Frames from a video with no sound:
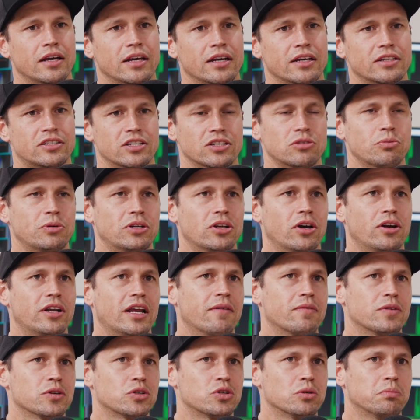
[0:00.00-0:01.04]
It's just we don't
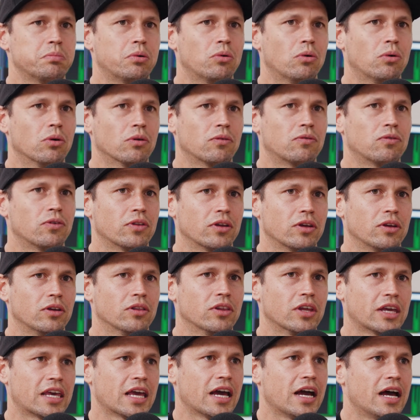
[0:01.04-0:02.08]
have the support for
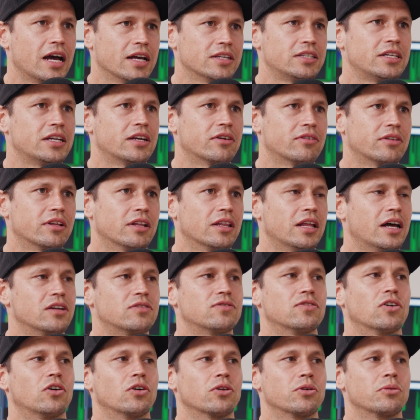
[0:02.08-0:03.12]
the cars here in the large
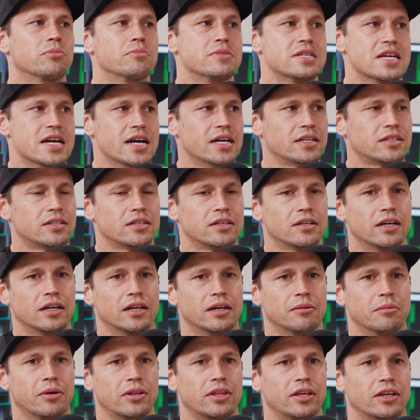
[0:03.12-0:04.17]
volume yet.
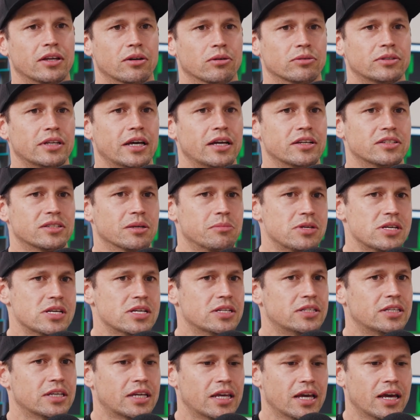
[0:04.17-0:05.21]
I think it'll take some
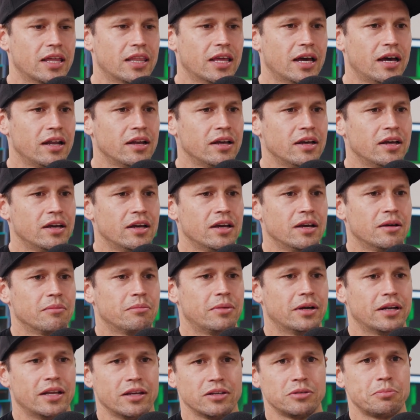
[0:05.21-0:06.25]
years to get that.
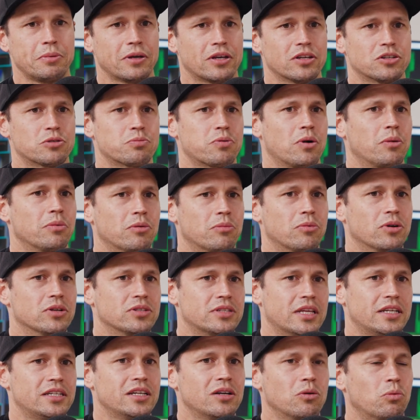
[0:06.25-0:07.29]
But his biggest problem was
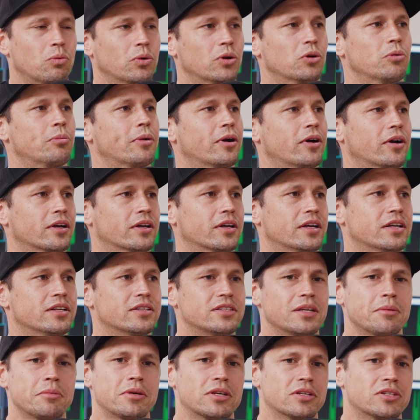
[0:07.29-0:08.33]
they did a wheel bearing. And it's
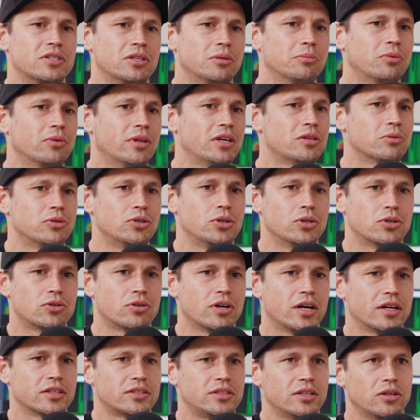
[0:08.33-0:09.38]
something simple. These were new
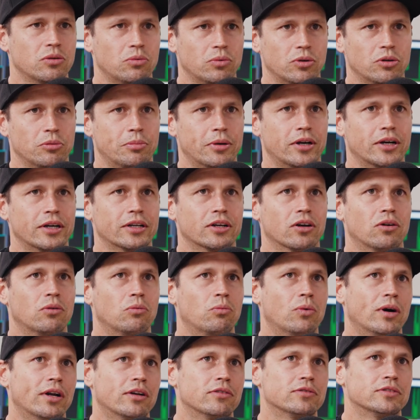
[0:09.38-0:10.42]
trucks, did a wheel bearing on
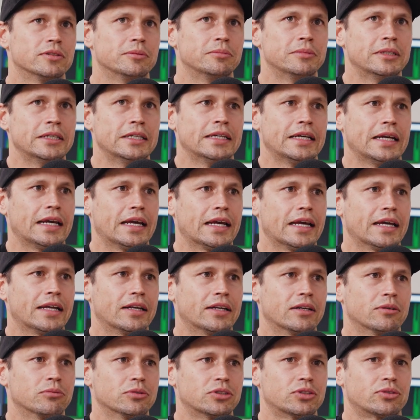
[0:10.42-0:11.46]
one of them. And
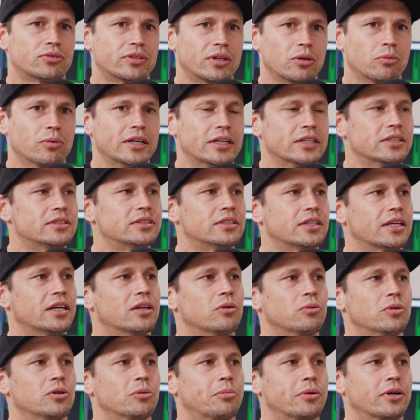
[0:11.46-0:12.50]
it was 3 weeks to get a
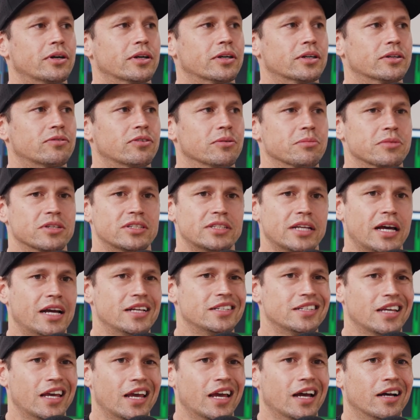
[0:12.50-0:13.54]
wheel bearing from the
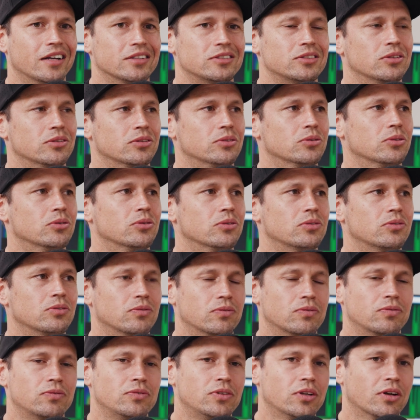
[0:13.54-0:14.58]
States out to the north
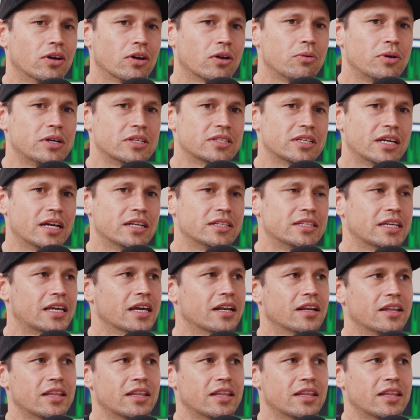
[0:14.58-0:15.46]
of Queensland to get